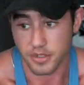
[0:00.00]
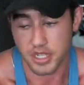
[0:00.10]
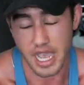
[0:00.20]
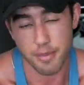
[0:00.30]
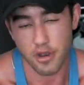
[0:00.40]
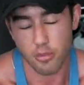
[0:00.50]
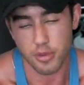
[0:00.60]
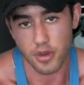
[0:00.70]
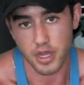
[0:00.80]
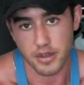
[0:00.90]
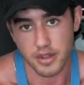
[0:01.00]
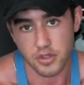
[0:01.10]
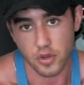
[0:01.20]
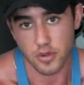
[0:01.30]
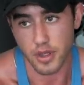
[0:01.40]
just keep an open mind, that's
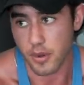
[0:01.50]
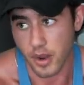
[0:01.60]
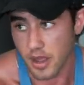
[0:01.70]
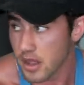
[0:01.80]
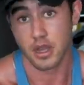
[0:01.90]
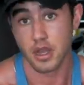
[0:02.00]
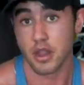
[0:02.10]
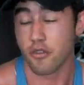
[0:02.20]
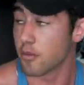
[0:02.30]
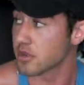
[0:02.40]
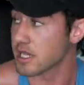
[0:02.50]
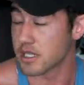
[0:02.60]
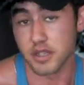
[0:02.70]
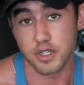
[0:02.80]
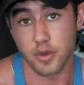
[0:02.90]
all. Anyway, 3 more
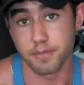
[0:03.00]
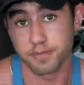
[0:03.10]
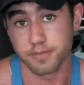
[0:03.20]
sets on this one.